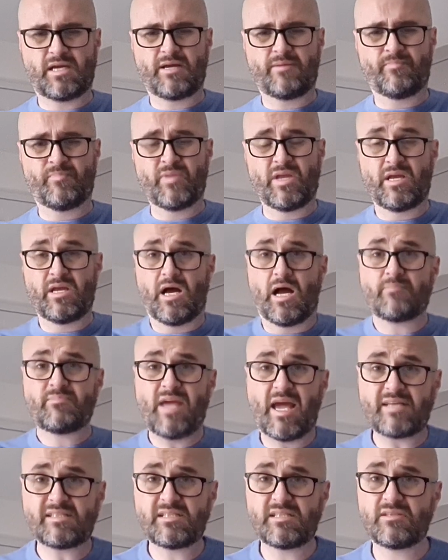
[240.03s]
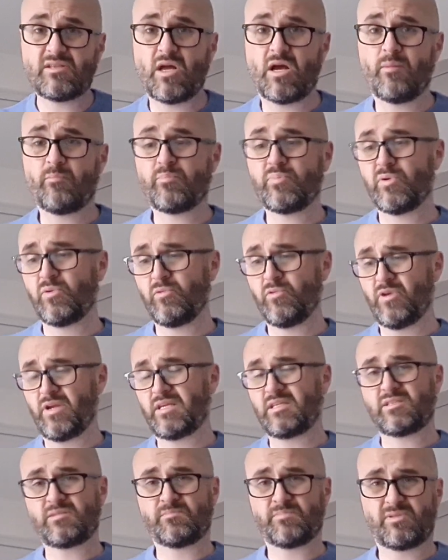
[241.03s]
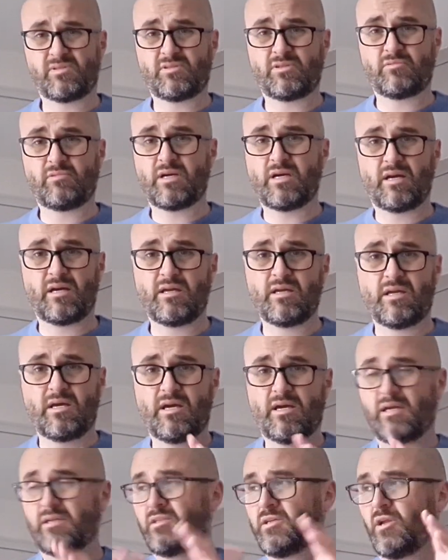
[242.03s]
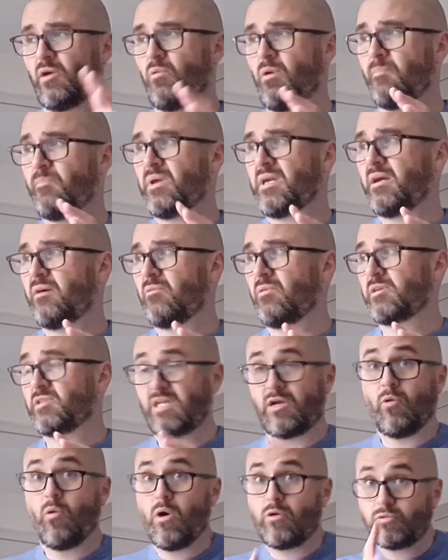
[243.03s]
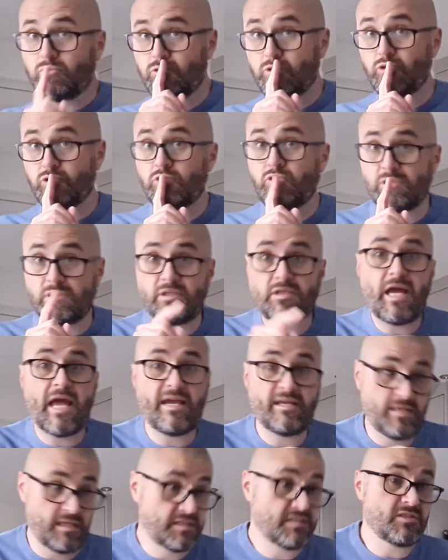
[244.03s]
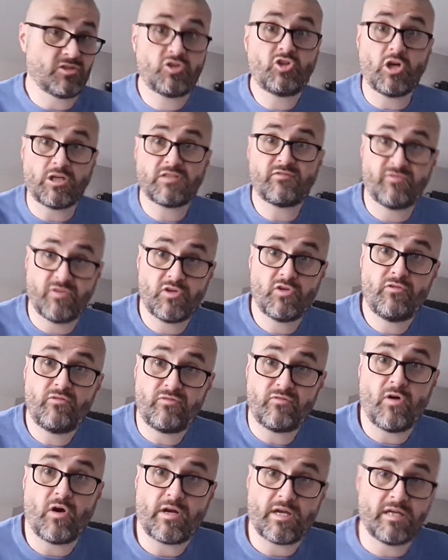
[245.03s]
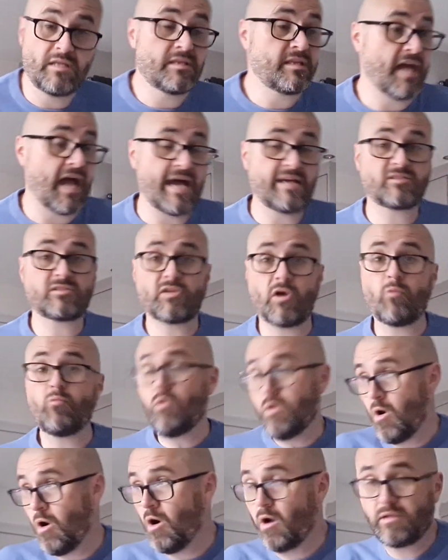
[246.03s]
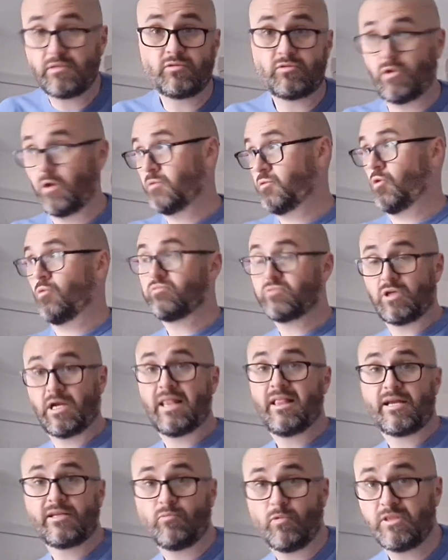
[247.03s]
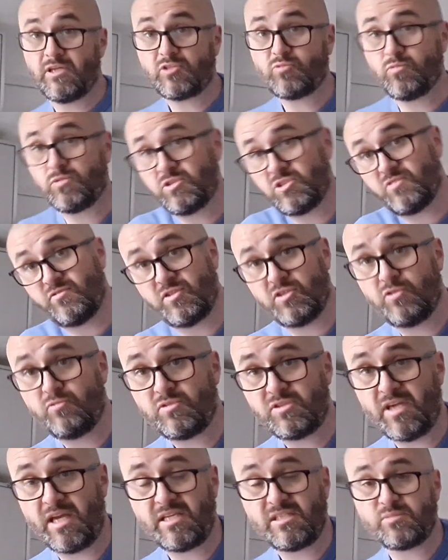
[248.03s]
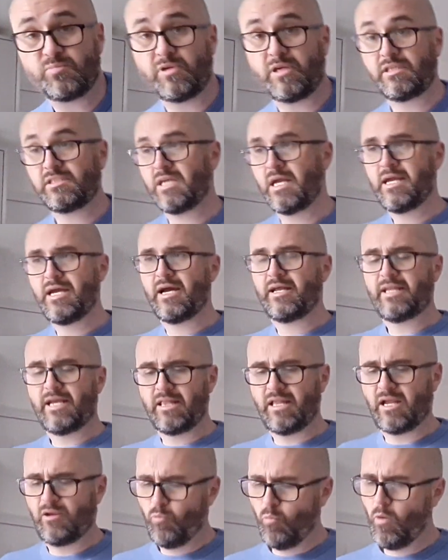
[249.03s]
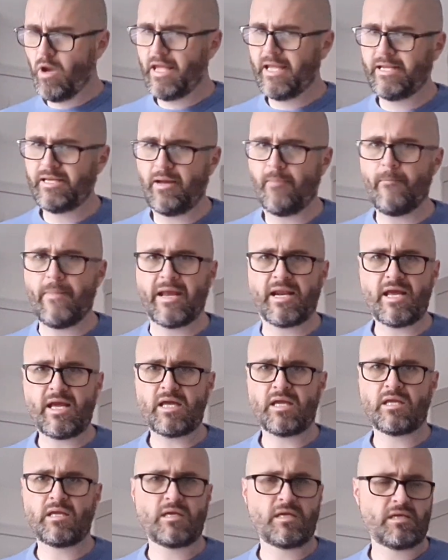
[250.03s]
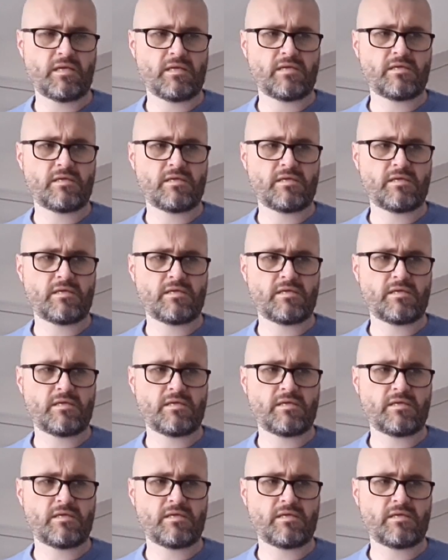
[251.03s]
I'm guessing that breweries do a beer which they go, oh, hey, this is just for you, fucking Tesco. Oh, God, don't tell anyone. This one's for you, Sainsbury's. And they're like, wait a minute.